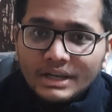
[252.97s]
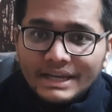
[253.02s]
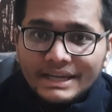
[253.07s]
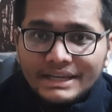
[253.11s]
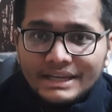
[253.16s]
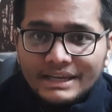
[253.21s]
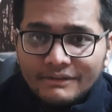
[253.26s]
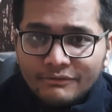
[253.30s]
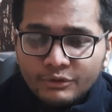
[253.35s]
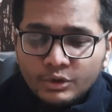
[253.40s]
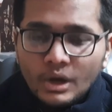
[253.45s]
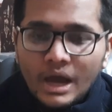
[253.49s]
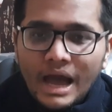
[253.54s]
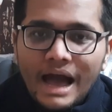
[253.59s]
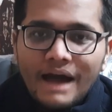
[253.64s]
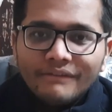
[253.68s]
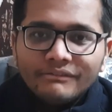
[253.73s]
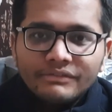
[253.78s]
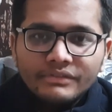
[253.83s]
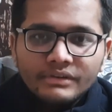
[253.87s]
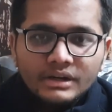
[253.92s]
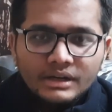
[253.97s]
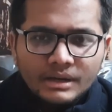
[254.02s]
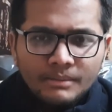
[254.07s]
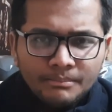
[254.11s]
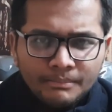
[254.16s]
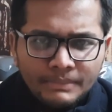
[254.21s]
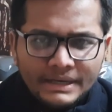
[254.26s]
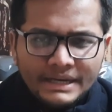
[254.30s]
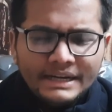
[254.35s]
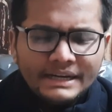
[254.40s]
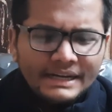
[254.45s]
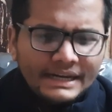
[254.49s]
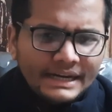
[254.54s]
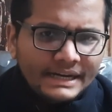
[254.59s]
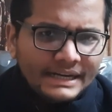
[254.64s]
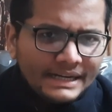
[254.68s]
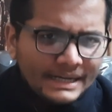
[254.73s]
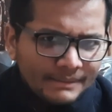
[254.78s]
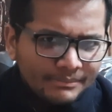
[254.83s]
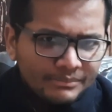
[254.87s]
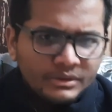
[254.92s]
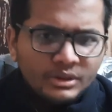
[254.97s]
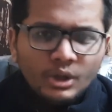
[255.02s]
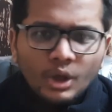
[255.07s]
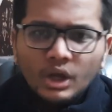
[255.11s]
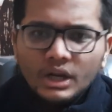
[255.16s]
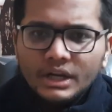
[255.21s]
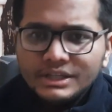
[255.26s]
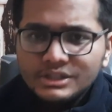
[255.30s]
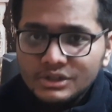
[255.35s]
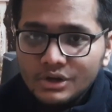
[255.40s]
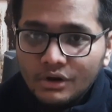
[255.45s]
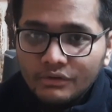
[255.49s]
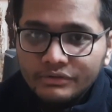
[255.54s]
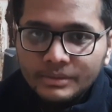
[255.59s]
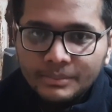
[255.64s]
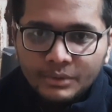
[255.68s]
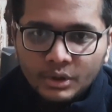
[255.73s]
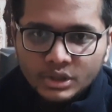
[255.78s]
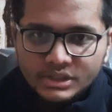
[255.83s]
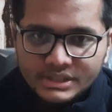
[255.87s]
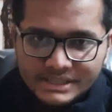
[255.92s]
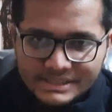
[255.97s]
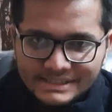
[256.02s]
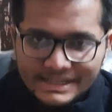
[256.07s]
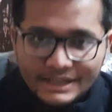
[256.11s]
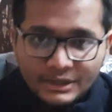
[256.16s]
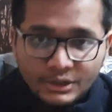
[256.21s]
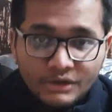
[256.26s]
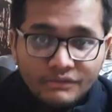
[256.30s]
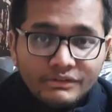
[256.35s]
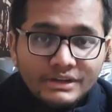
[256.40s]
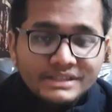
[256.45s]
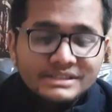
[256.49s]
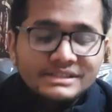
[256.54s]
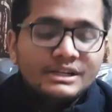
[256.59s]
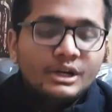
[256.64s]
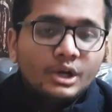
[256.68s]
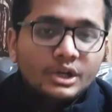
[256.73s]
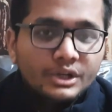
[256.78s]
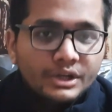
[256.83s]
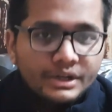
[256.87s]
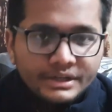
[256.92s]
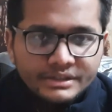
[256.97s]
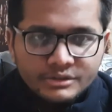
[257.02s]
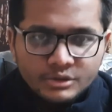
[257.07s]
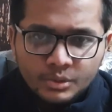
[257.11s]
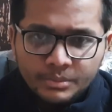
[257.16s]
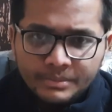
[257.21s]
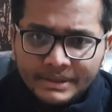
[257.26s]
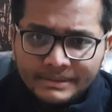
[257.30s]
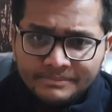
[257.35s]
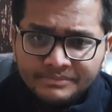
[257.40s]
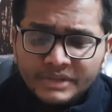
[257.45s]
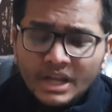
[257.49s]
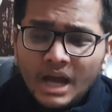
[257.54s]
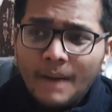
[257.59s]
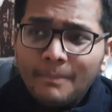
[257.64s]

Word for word: Like, if you have complete in-depth knowledge of the project that you have listed on your resume.